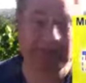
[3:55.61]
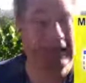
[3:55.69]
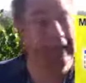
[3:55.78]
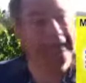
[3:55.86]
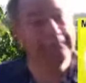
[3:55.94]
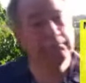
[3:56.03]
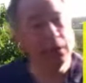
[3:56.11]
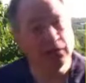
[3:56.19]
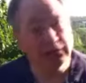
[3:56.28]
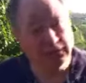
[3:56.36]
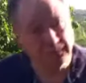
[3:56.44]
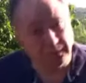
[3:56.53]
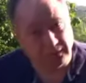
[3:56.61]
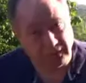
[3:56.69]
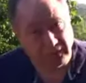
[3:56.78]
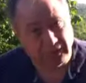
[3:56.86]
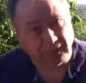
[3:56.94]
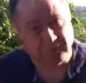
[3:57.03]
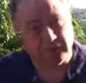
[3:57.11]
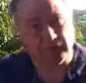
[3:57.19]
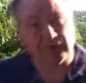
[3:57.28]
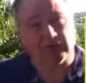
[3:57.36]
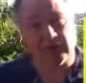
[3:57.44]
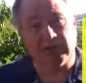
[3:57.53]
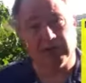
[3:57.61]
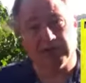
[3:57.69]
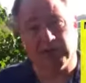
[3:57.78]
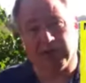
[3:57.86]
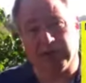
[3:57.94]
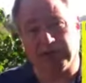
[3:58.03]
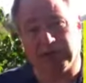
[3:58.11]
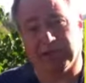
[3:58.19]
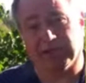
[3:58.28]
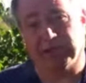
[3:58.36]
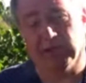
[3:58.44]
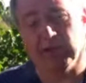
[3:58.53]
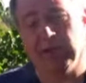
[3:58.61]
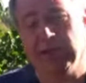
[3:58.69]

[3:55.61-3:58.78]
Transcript: in multiple of your projects. So